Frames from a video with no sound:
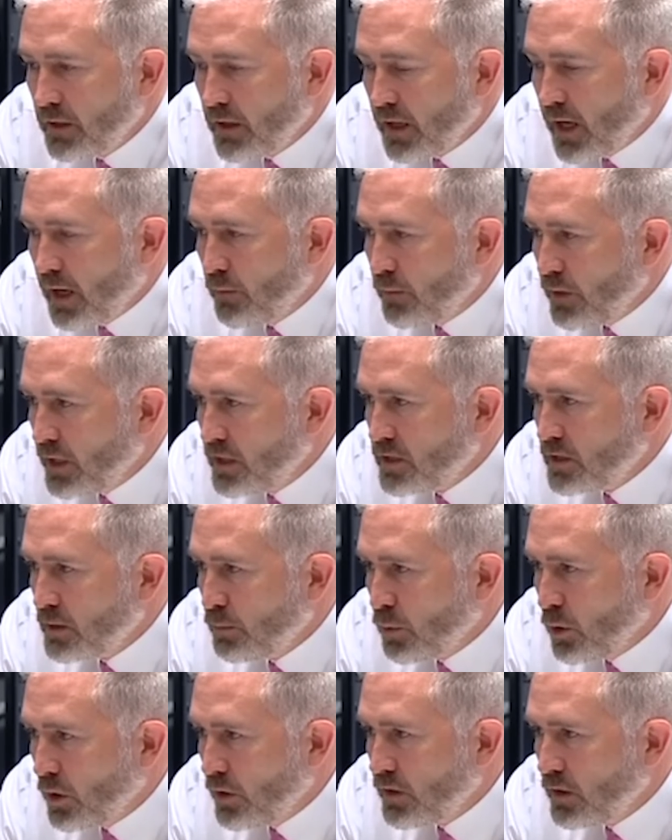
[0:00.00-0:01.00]
I would
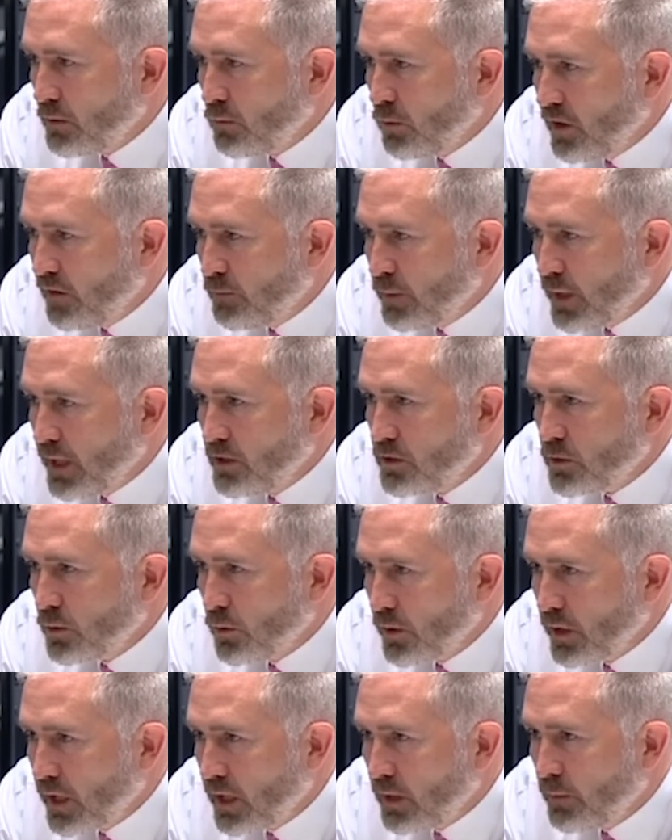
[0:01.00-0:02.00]
like
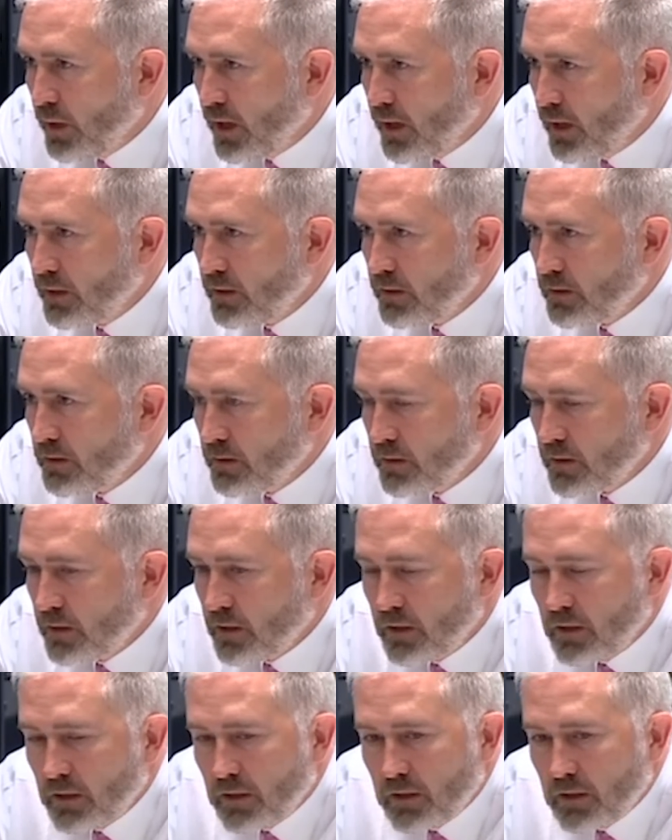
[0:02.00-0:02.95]
to if there were more information,